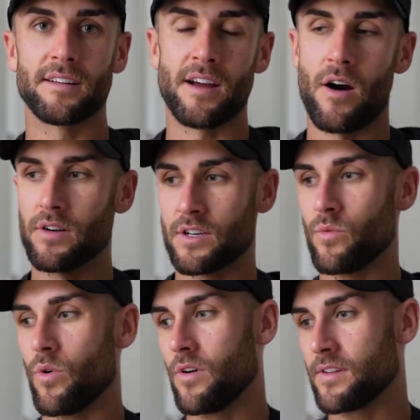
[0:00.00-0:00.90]
going
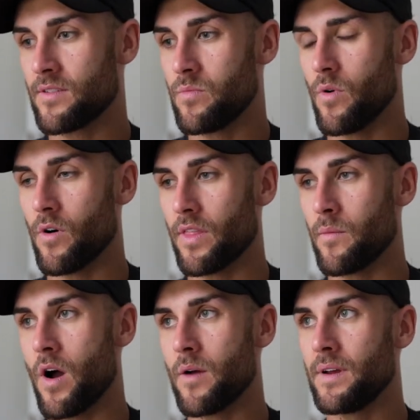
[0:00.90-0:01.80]
towards more at the
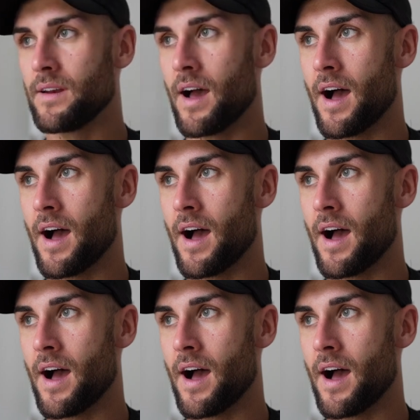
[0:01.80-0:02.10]
moment.